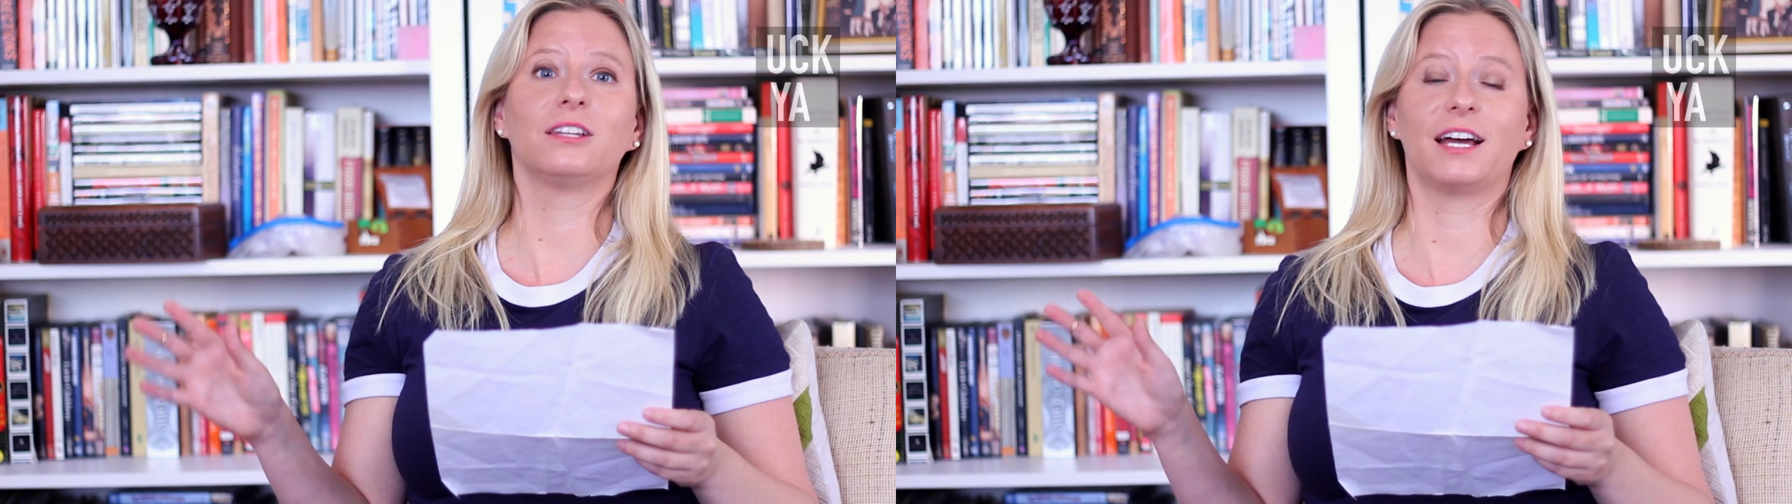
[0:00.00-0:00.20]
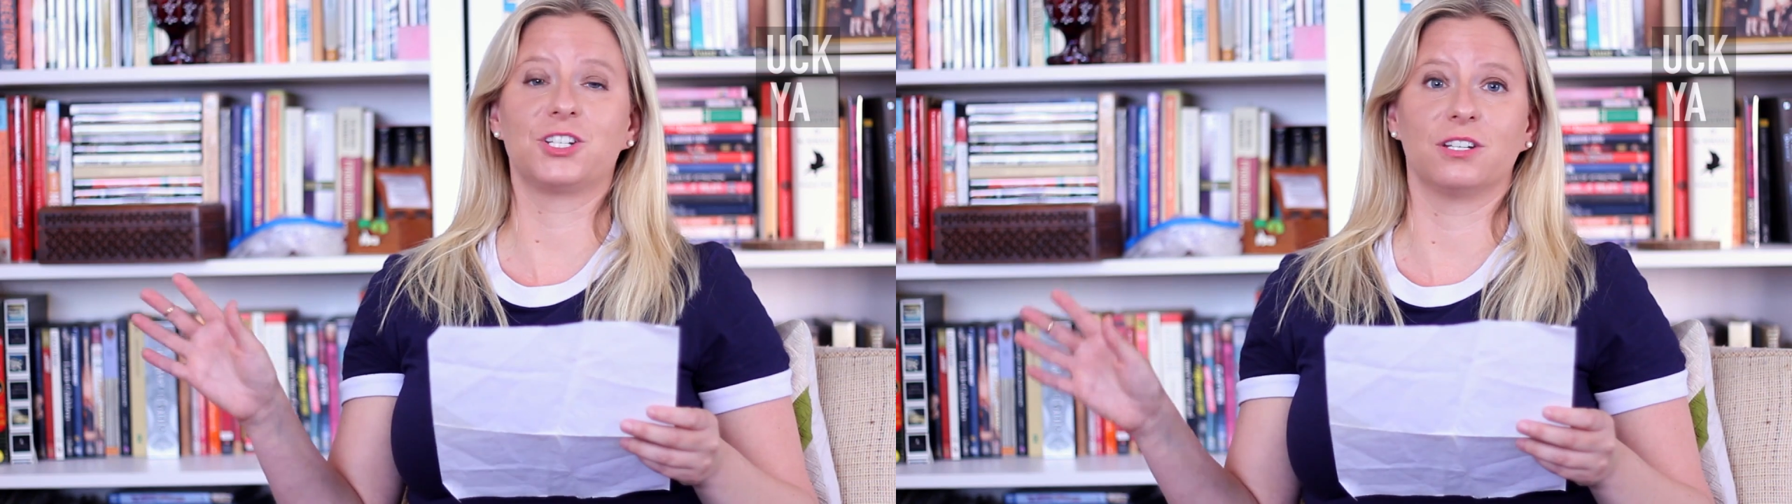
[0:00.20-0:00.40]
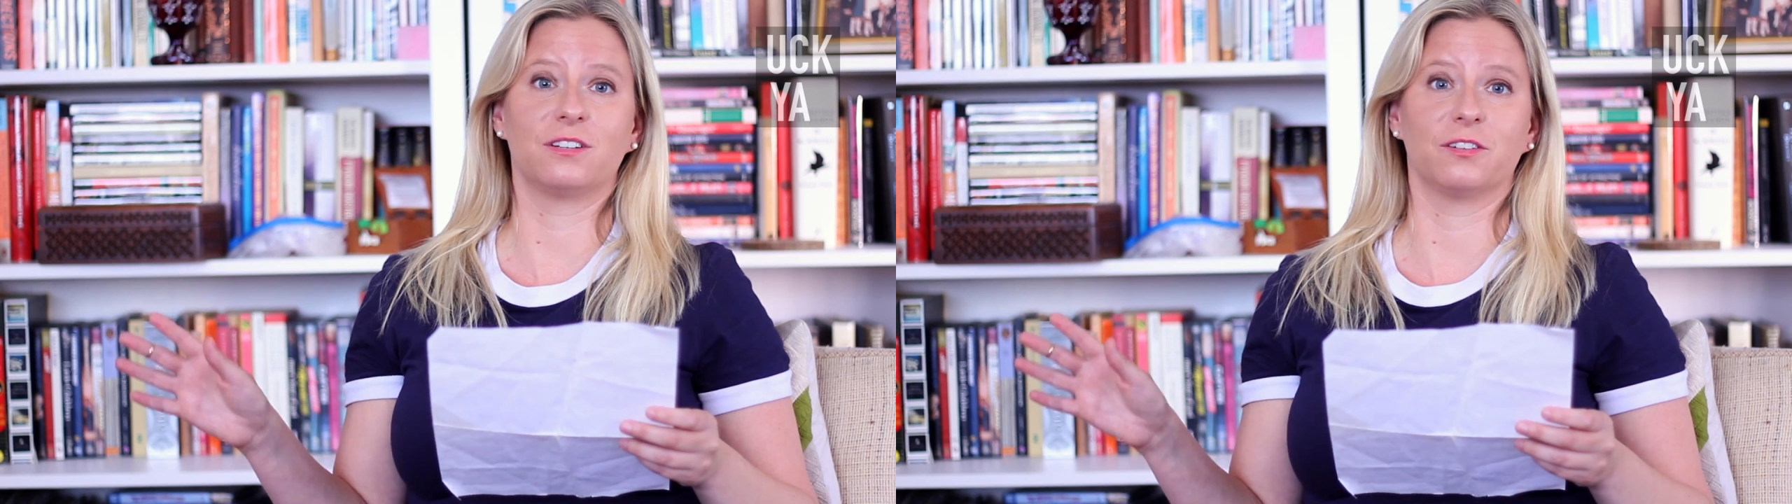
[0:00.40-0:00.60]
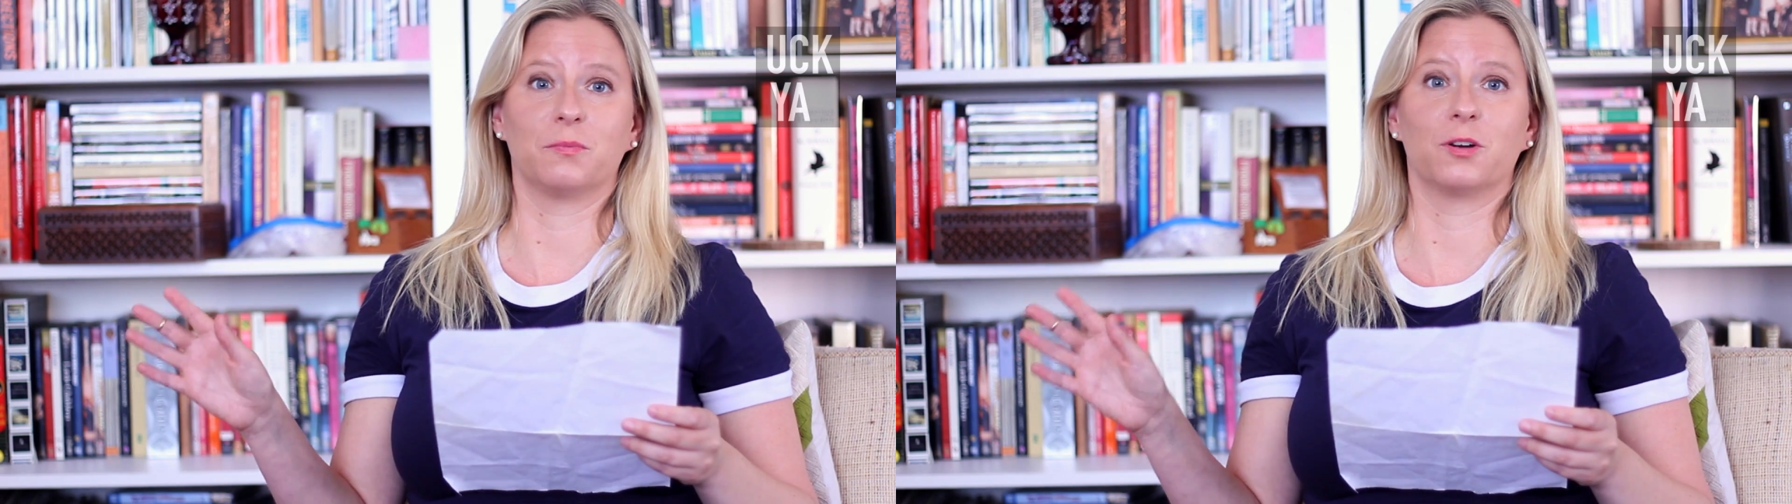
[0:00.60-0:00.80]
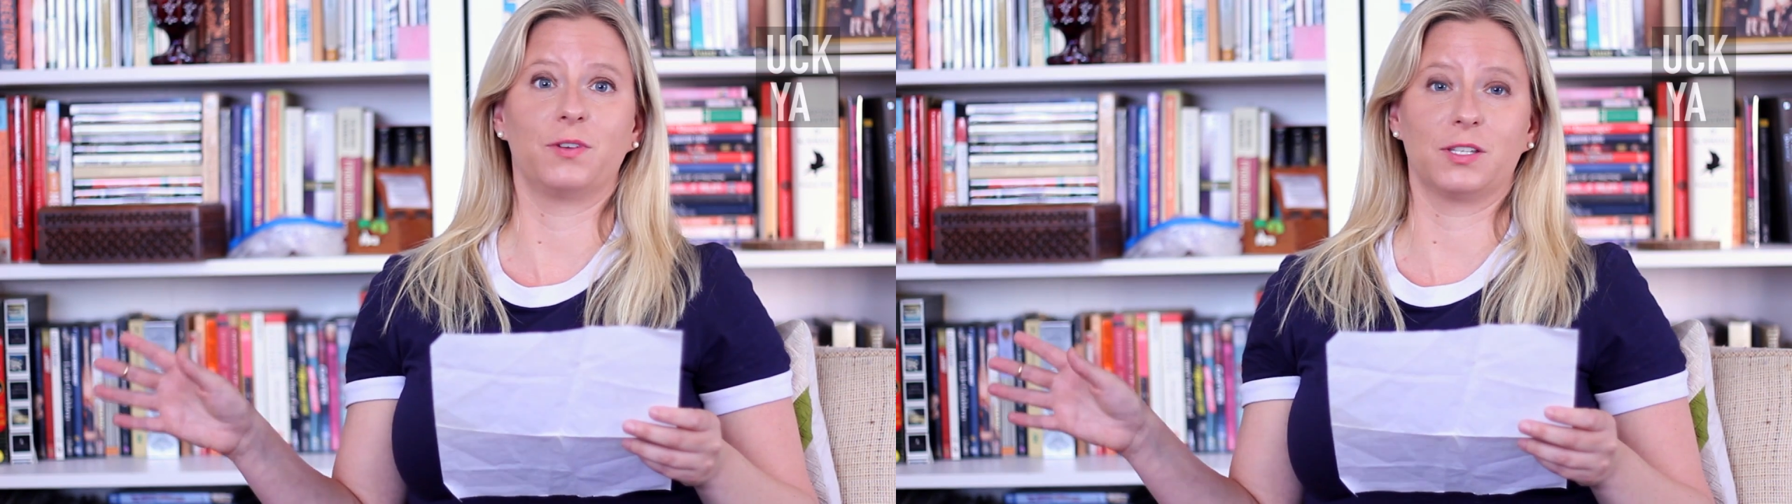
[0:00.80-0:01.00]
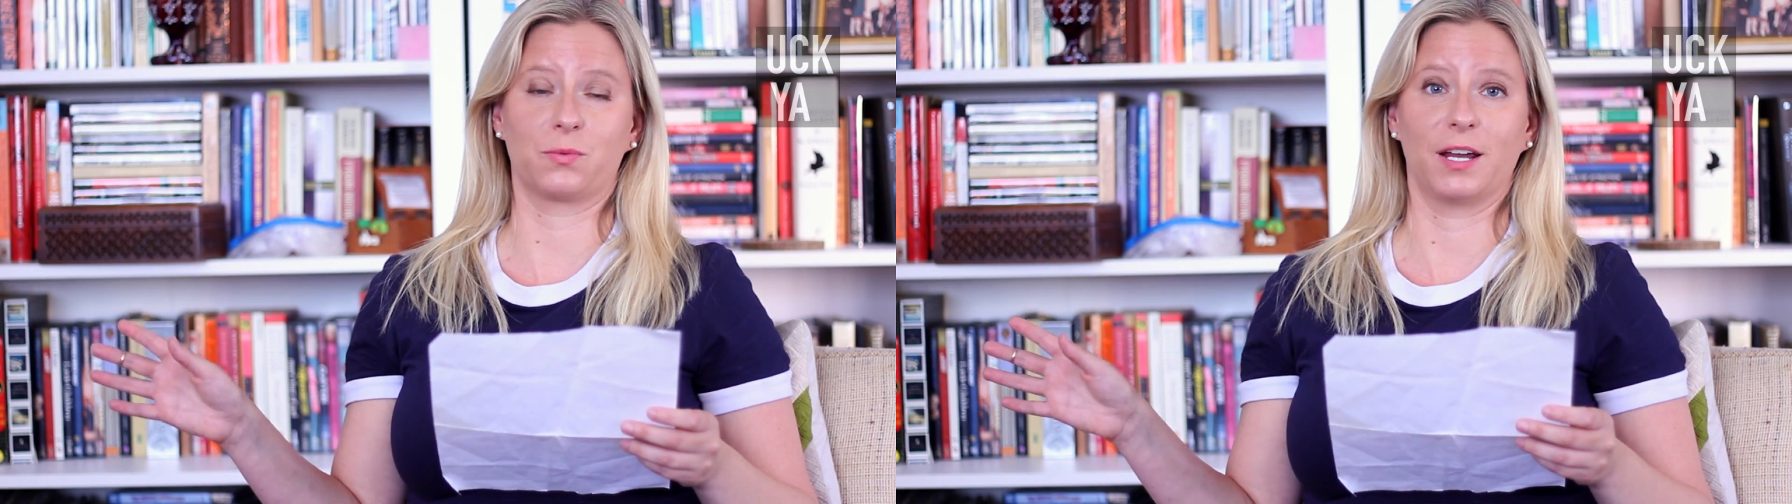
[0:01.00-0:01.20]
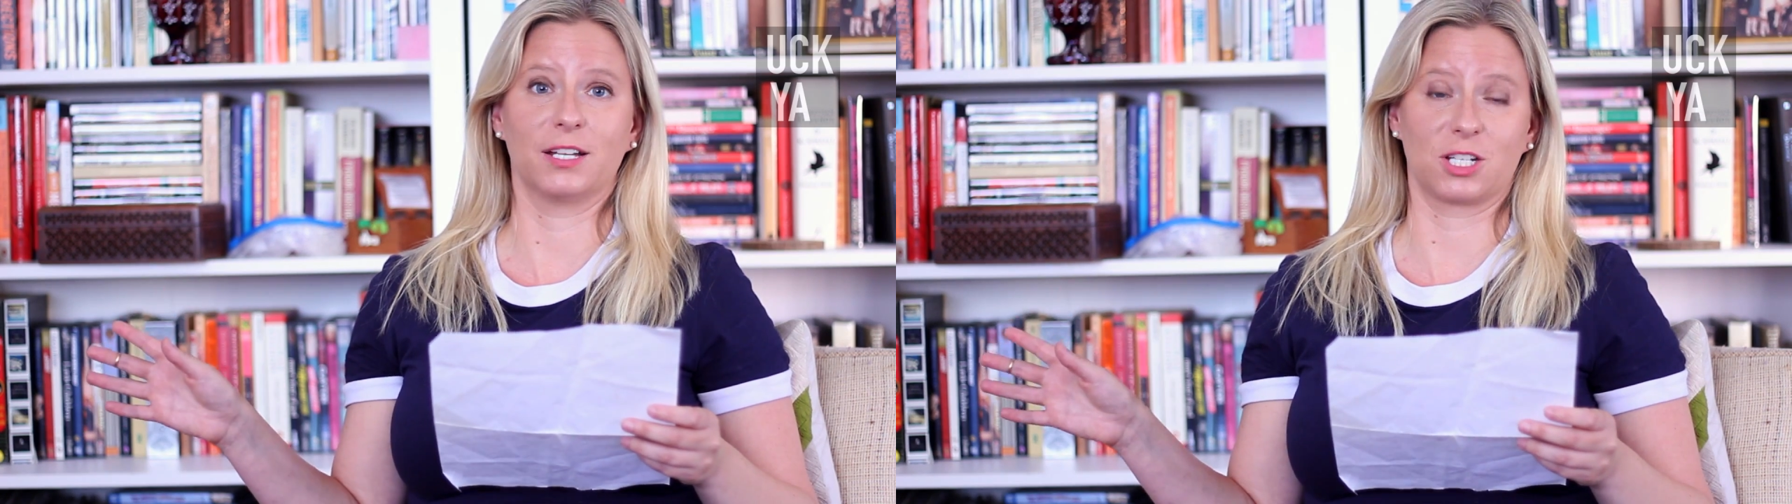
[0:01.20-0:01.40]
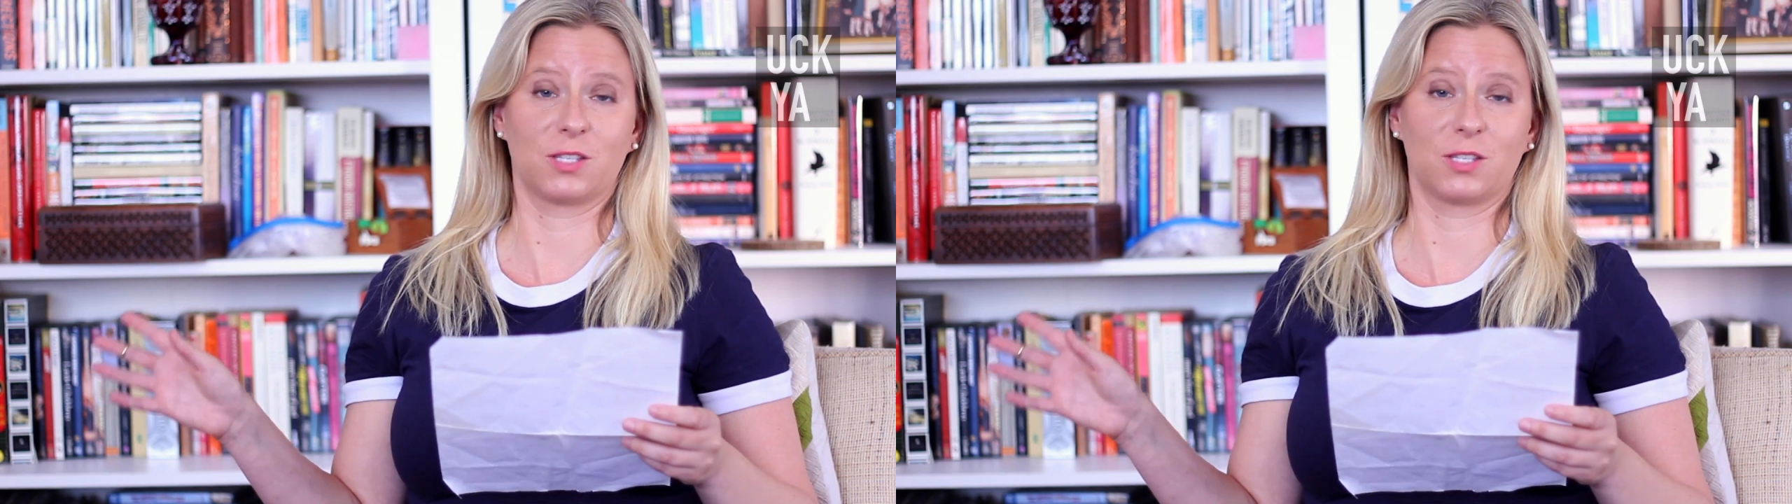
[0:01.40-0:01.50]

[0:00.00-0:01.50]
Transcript: legend of Murphy's Ranch,